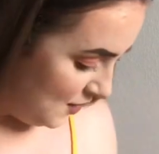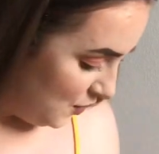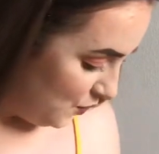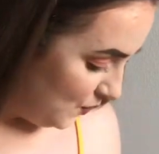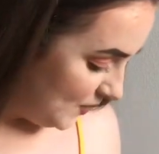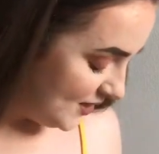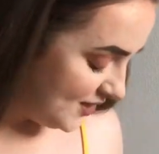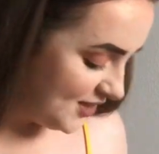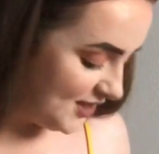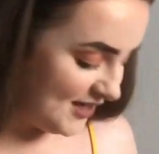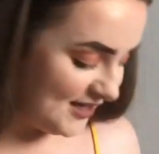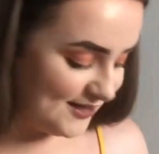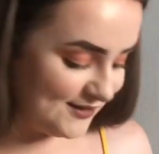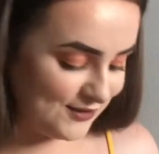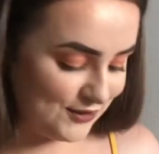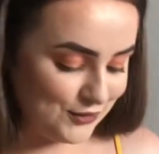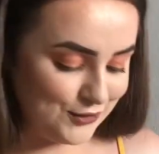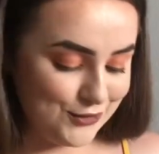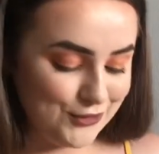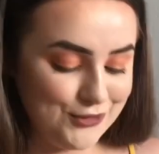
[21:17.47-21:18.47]
which
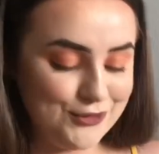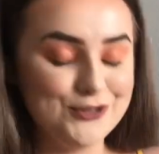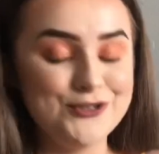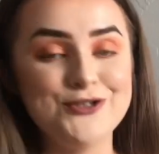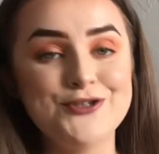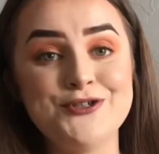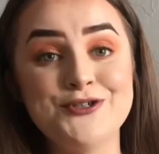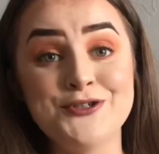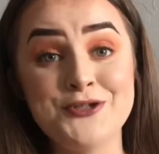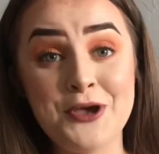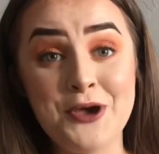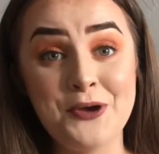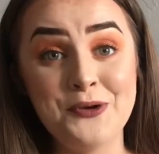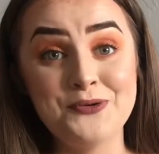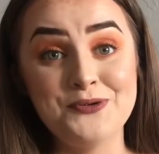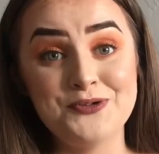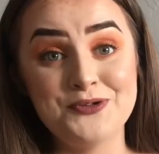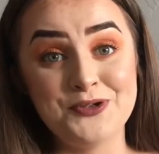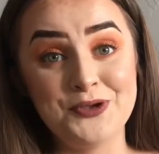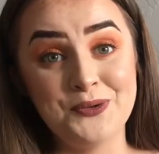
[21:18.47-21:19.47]
is so,
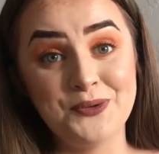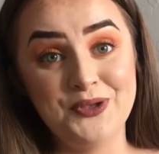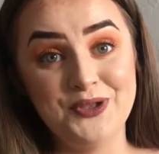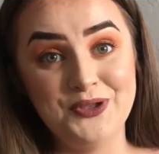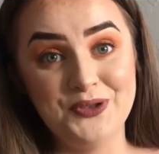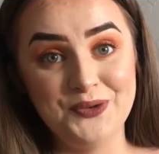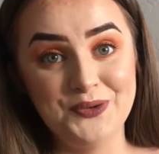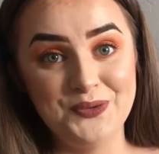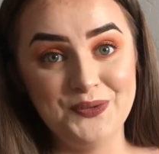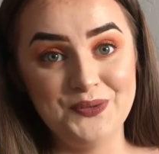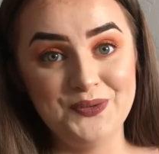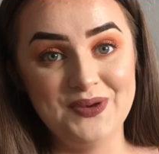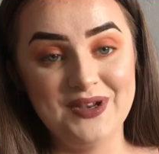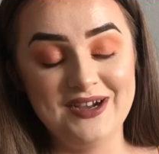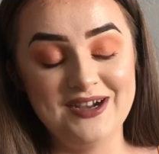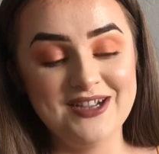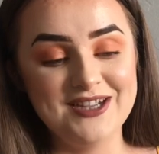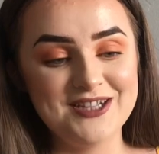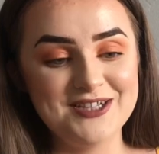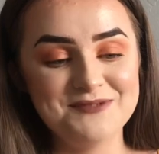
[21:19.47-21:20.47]
so cute.
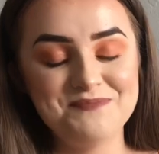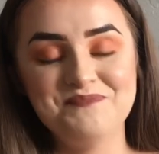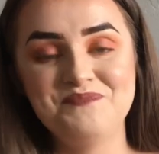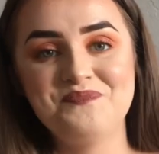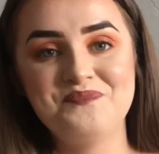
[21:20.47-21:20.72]
Like